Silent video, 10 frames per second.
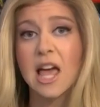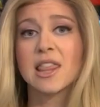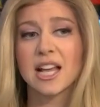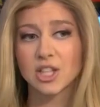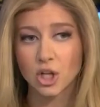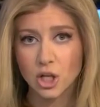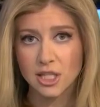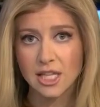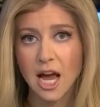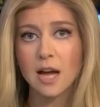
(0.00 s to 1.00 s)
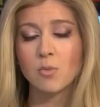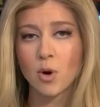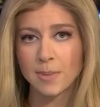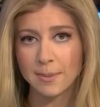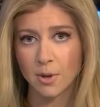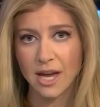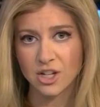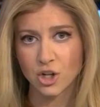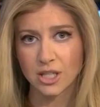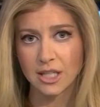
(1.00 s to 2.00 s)
That's a good sign, more people
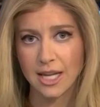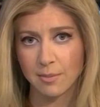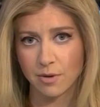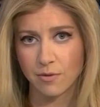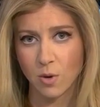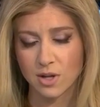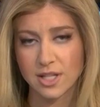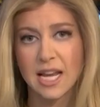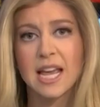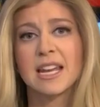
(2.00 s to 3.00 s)
entering the labor force.